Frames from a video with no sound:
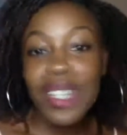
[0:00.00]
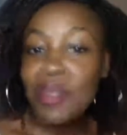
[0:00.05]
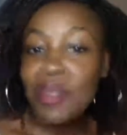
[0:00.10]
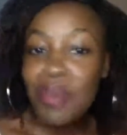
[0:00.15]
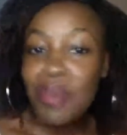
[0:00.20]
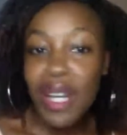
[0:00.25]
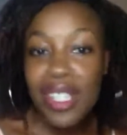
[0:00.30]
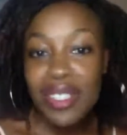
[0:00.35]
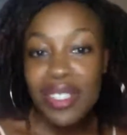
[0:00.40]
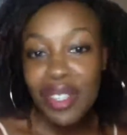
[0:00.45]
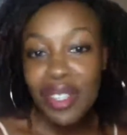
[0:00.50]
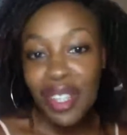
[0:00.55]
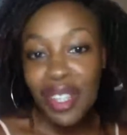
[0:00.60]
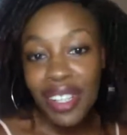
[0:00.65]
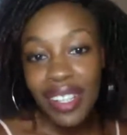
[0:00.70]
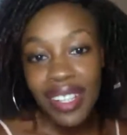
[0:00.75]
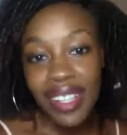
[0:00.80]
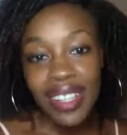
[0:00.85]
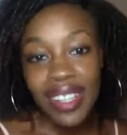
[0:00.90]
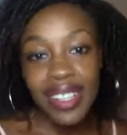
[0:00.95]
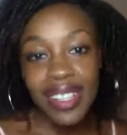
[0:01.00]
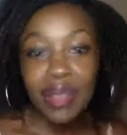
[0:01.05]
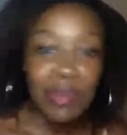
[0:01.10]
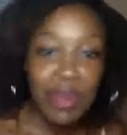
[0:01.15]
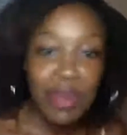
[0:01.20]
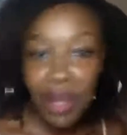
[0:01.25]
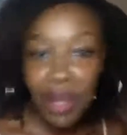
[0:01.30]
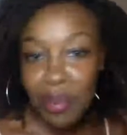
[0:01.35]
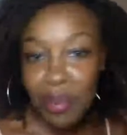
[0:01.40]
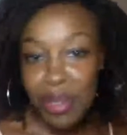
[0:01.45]
in person,
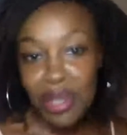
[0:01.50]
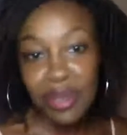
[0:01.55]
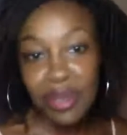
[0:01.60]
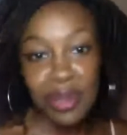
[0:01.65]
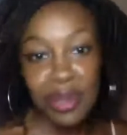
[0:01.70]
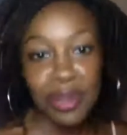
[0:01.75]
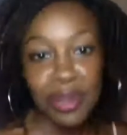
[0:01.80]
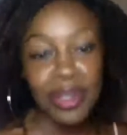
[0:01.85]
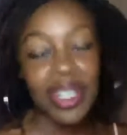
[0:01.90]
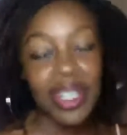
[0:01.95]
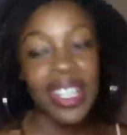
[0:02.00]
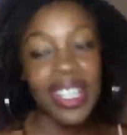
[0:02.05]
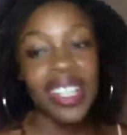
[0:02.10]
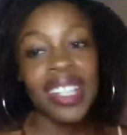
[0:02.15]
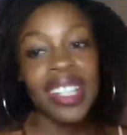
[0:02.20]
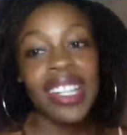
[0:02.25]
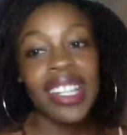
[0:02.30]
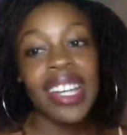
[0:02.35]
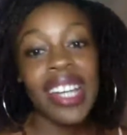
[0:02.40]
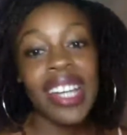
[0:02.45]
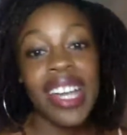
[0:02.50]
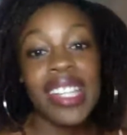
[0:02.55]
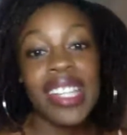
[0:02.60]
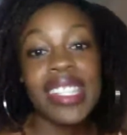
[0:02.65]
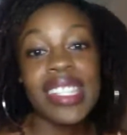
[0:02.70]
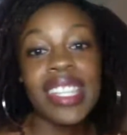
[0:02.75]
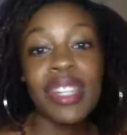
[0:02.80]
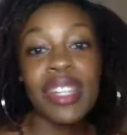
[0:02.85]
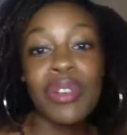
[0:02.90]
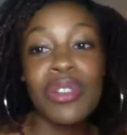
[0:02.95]
impromptu, like I
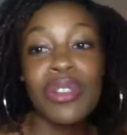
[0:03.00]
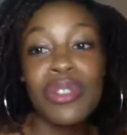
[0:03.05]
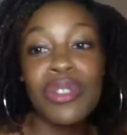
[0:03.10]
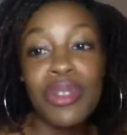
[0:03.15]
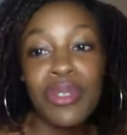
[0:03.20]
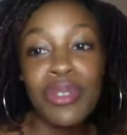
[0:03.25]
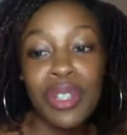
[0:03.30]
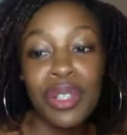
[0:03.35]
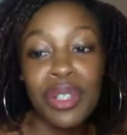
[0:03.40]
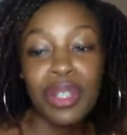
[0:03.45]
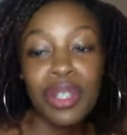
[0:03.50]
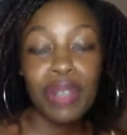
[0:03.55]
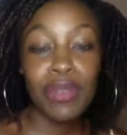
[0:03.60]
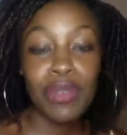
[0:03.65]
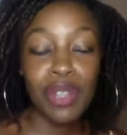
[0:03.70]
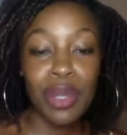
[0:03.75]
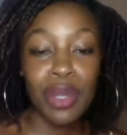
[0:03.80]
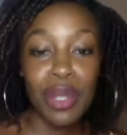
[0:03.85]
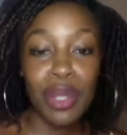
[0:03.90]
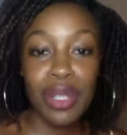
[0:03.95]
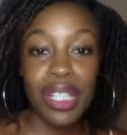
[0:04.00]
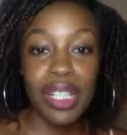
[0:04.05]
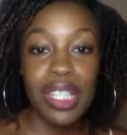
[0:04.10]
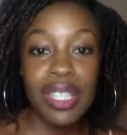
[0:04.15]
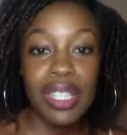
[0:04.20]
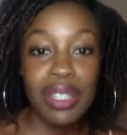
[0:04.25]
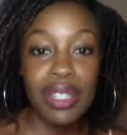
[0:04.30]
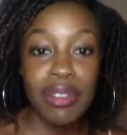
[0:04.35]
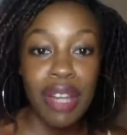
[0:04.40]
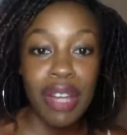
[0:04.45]
had said. Also, if you're not following on
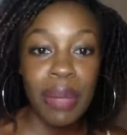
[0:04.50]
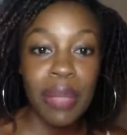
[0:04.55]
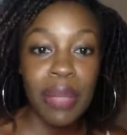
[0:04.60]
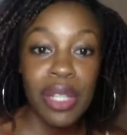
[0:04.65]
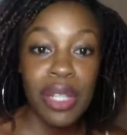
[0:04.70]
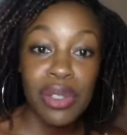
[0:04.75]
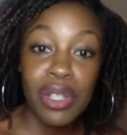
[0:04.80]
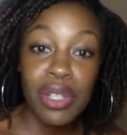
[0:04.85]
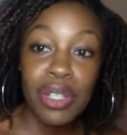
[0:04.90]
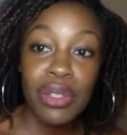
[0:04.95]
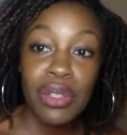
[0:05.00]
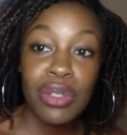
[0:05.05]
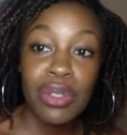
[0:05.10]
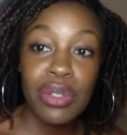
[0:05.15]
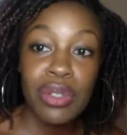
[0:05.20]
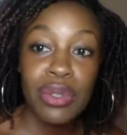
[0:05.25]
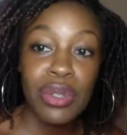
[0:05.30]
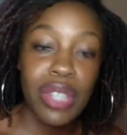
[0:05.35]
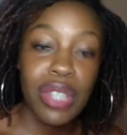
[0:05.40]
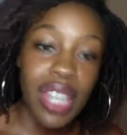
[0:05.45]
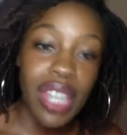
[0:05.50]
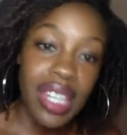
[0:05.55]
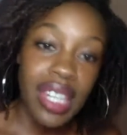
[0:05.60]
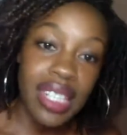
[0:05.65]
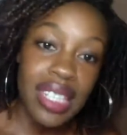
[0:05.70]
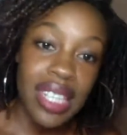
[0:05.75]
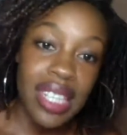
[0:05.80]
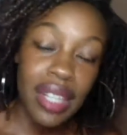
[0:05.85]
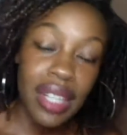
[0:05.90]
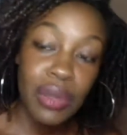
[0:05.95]
Instagram, make sure you do that.
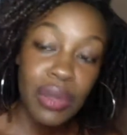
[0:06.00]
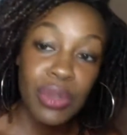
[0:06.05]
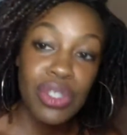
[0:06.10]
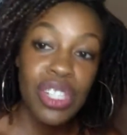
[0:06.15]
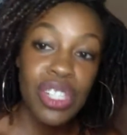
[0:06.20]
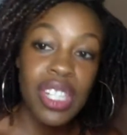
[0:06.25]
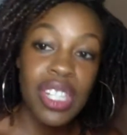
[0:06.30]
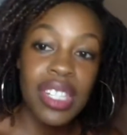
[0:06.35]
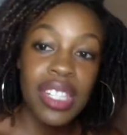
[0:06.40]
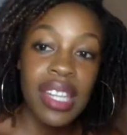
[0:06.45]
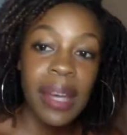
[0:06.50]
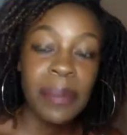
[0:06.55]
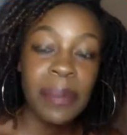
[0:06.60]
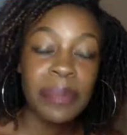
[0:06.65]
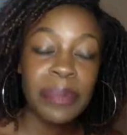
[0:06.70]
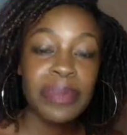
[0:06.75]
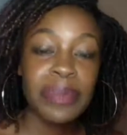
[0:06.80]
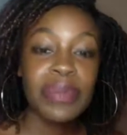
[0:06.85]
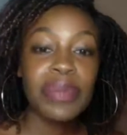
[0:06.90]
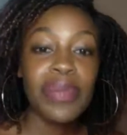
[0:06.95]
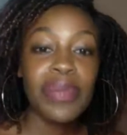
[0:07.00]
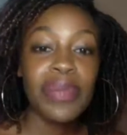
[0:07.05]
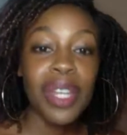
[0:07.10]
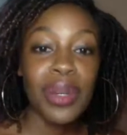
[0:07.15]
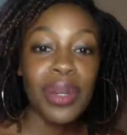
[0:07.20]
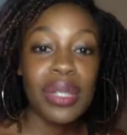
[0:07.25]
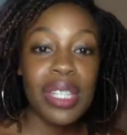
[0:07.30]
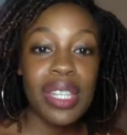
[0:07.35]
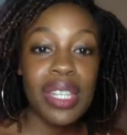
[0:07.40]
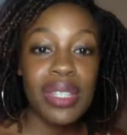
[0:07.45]
It's at Huchenda,
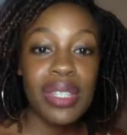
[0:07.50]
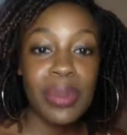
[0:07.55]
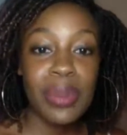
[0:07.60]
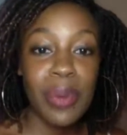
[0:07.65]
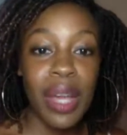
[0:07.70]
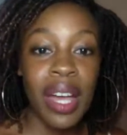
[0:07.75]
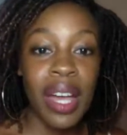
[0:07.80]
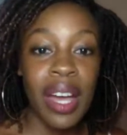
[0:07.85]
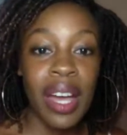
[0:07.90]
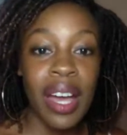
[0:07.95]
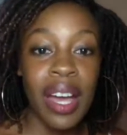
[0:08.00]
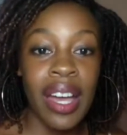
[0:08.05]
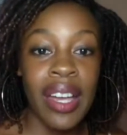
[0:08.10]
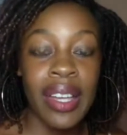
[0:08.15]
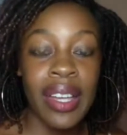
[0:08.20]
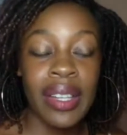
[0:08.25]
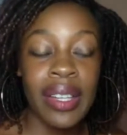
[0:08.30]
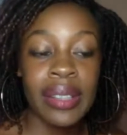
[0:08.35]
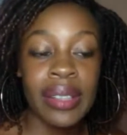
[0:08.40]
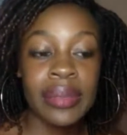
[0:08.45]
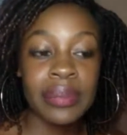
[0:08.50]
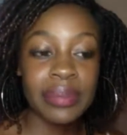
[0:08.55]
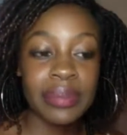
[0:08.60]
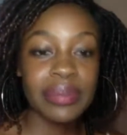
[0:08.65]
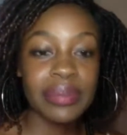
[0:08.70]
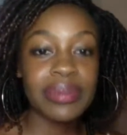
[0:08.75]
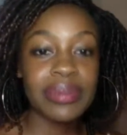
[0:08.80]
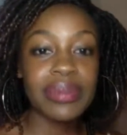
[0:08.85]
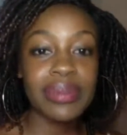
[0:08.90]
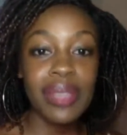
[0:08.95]
because that's where I
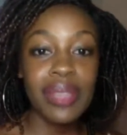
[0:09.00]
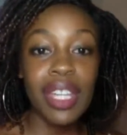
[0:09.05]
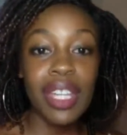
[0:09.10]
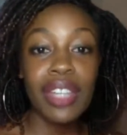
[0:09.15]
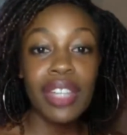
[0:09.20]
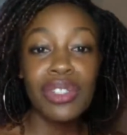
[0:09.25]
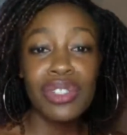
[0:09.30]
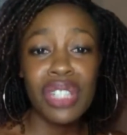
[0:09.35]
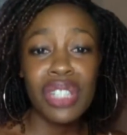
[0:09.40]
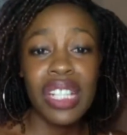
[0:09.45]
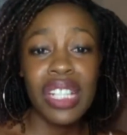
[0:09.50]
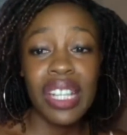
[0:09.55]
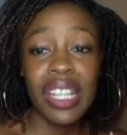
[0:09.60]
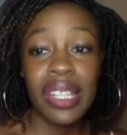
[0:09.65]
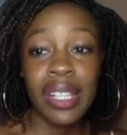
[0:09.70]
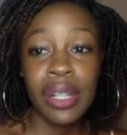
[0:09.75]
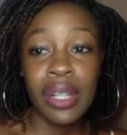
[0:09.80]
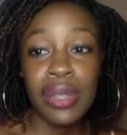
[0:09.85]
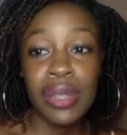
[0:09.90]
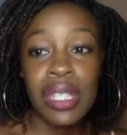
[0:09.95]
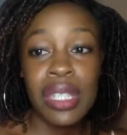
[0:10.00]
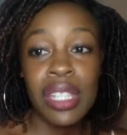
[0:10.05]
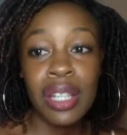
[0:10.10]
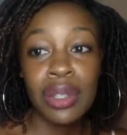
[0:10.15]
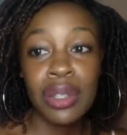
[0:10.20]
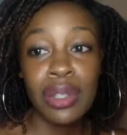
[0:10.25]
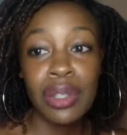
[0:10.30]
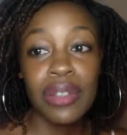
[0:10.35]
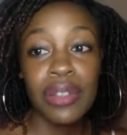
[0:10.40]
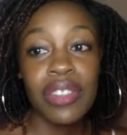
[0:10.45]
usually announce a
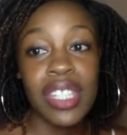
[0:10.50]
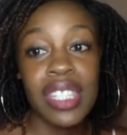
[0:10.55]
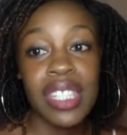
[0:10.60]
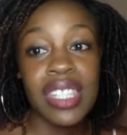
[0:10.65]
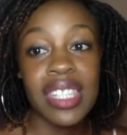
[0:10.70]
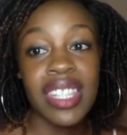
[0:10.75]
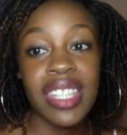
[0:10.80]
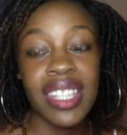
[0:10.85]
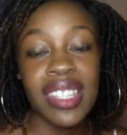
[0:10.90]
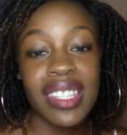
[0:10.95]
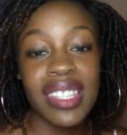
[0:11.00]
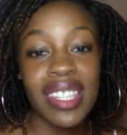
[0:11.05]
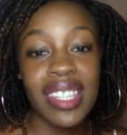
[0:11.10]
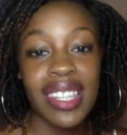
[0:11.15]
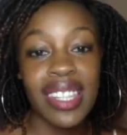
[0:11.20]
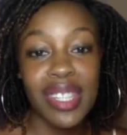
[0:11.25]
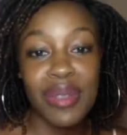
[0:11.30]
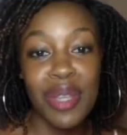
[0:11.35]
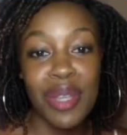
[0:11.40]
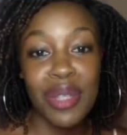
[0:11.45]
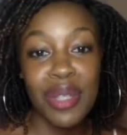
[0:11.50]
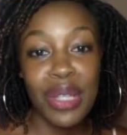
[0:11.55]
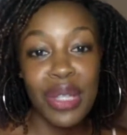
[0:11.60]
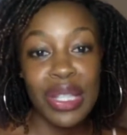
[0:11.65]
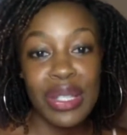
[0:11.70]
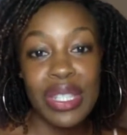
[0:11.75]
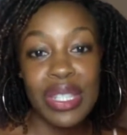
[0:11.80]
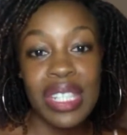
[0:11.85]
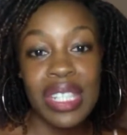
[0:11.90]
lot of these things, and that's where you get